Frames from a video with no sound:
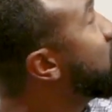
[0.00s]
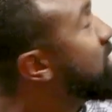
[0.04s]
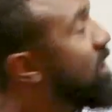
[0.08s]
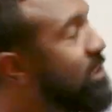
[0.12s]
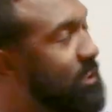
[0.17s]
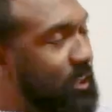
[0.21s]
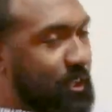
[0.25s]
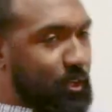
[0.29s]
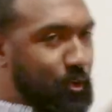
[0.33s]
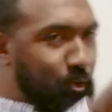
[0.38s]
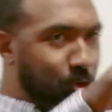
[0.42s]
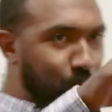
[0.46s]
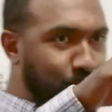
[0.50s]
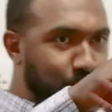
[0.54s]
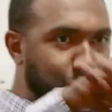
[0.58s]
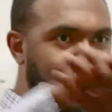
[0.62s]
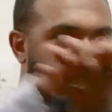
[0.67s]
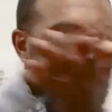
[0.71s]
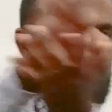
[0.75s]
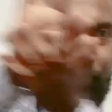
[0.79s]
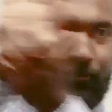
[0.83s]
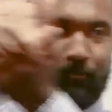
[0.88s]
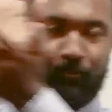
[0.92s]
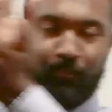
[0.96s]
a
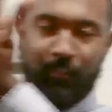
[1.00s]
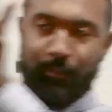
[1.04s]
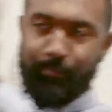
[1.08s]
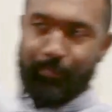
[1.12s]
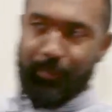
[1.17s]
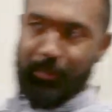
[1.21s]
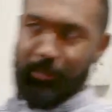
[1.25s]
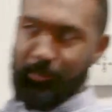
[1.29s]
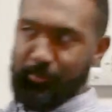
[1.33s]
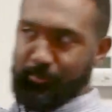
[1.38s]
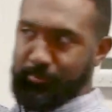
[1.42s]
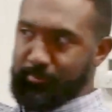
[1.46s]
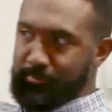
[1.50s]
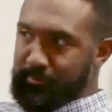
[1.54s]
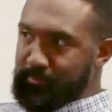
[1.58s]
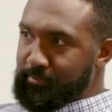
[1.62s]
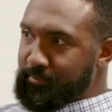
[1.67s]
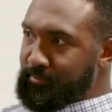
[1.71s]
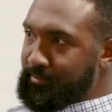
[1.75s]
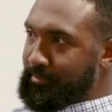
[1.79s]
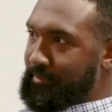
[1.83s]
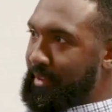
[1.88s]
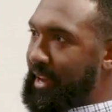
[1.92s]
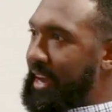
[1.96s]
little flipper
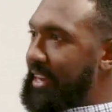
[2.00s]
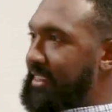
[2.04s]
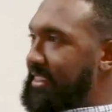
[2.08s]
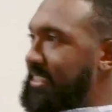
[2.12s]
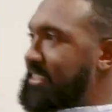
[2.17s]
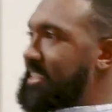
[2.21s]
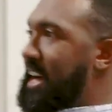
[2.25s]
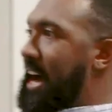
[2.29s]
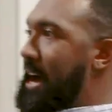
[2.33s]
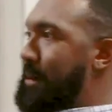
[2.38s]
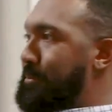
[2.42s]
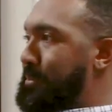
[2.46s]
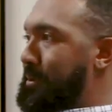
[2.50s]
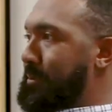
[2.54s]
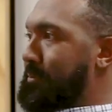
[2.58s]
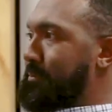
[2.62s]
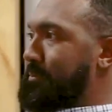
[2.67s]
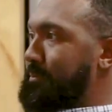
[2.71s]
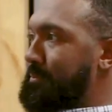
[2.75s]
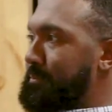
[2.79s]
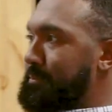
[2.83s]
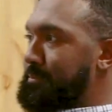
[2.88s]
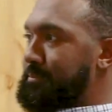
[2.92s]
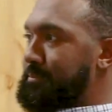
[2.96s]
at the top?